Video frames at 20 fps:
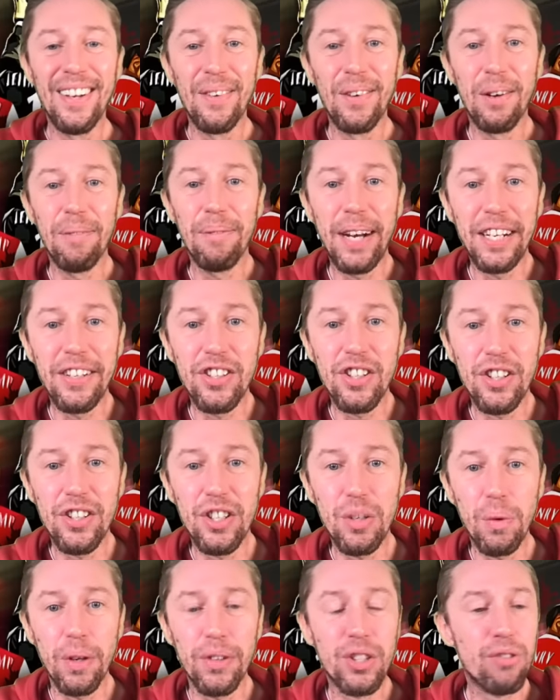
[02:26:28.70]
What manager do
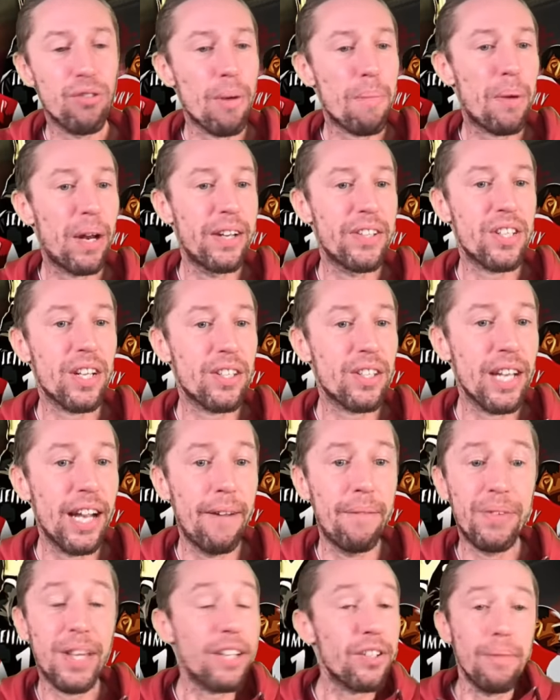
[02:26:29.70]
you want to replace
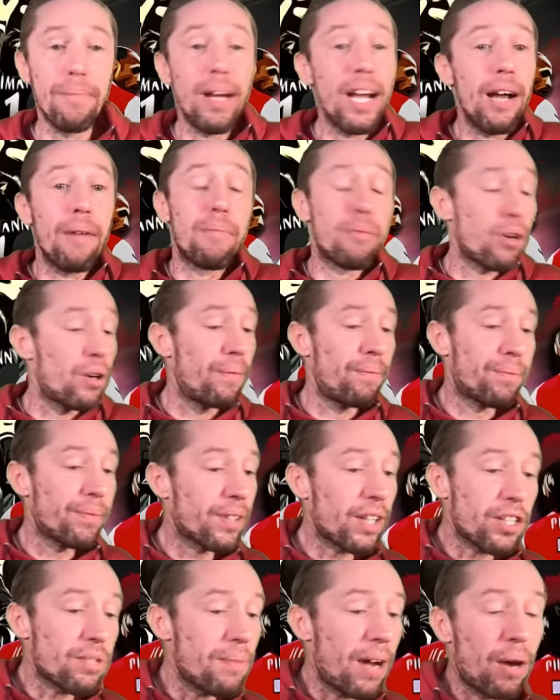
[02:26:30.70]
Arteta? Doesn't matter, bro.
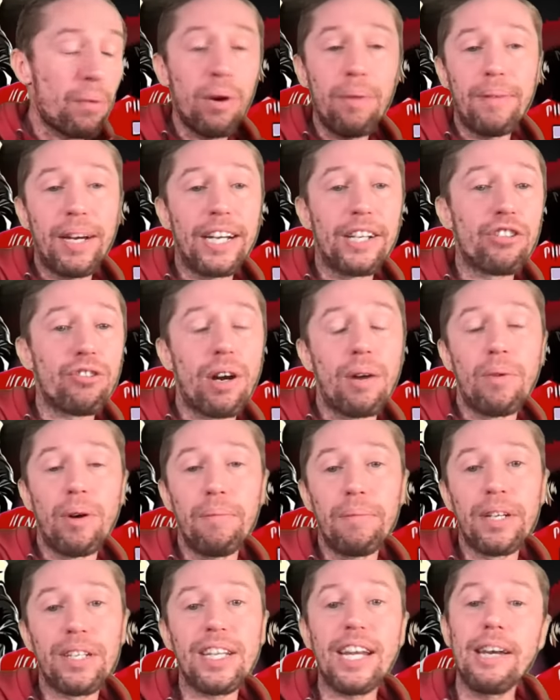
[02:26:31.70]
It doesn't matter what manager I
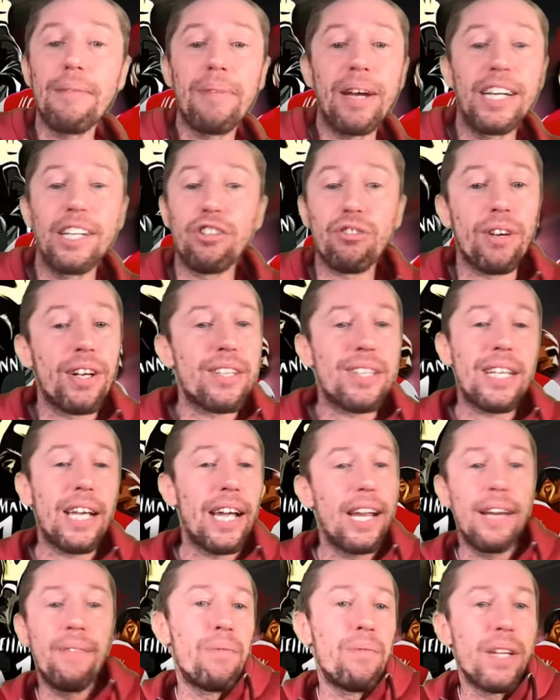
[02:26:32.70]
want, because any manager I
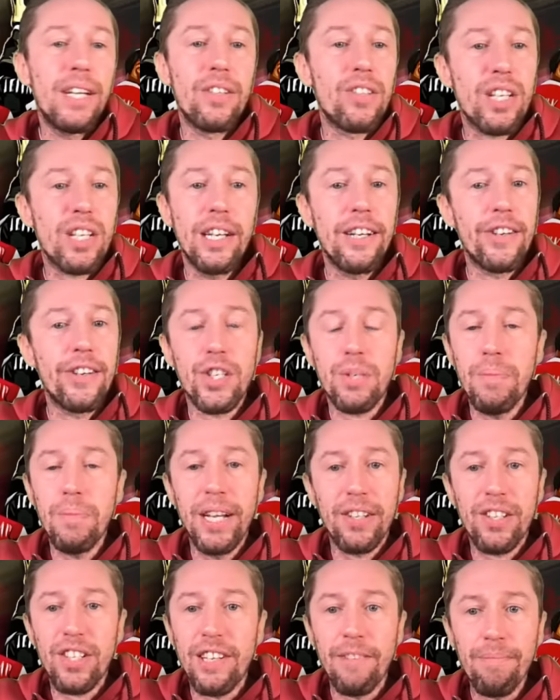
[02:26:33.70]
say, instantly
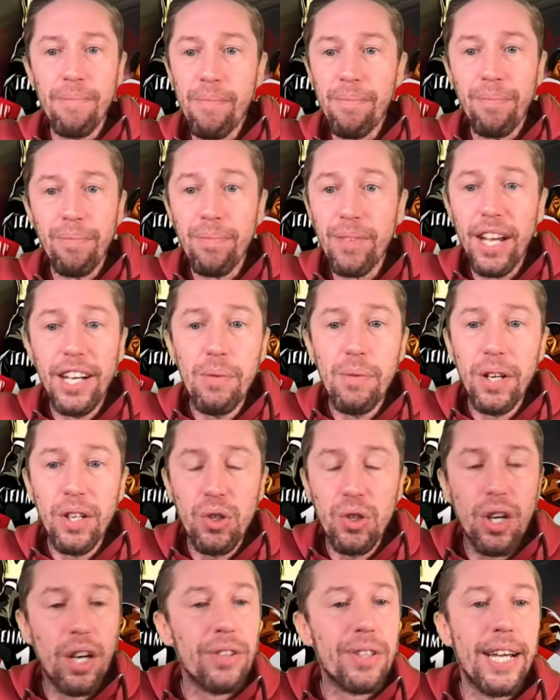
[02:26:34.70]
dismissed. Anyone
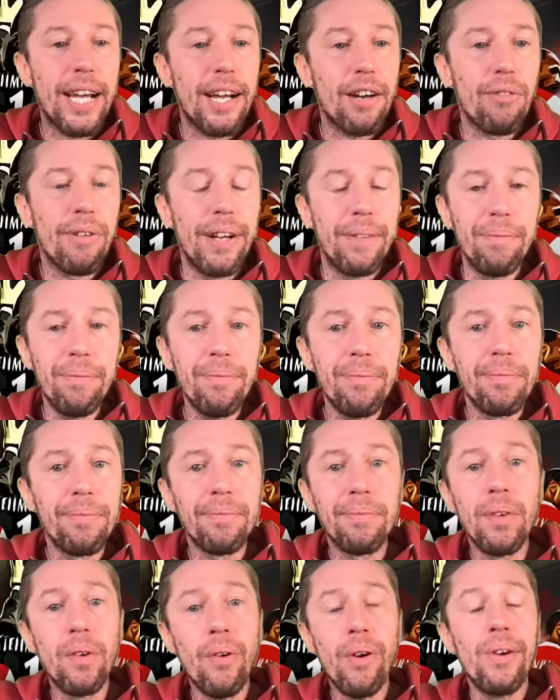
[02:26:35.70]
who's Arteta in,
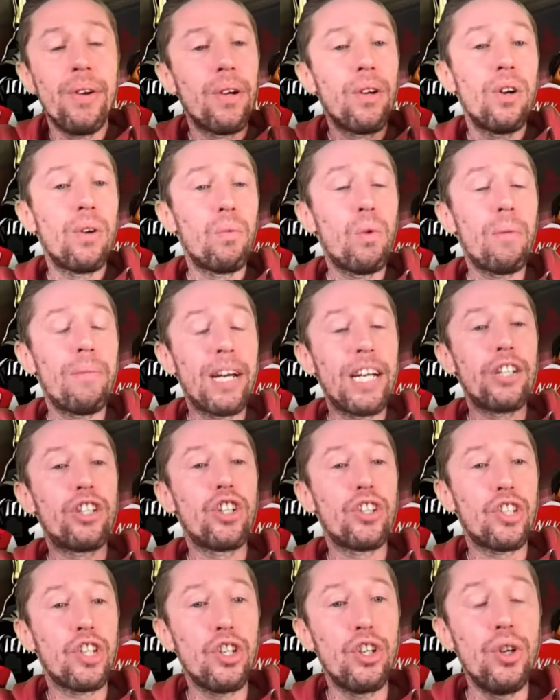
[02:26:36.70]
what
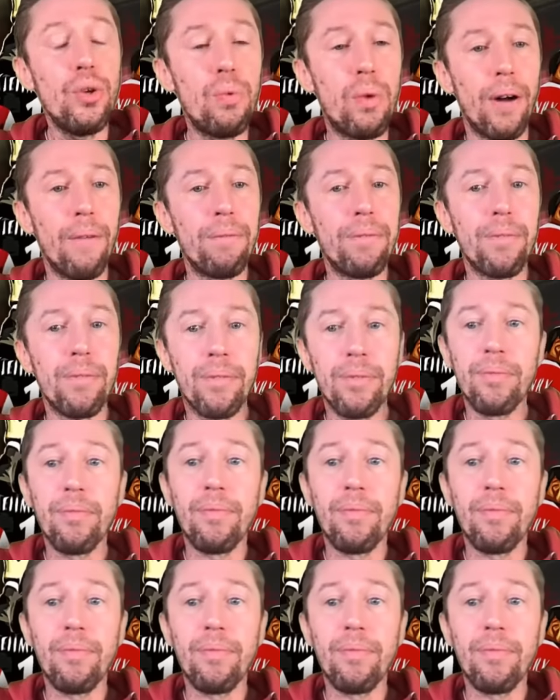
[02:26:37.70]
manager do you want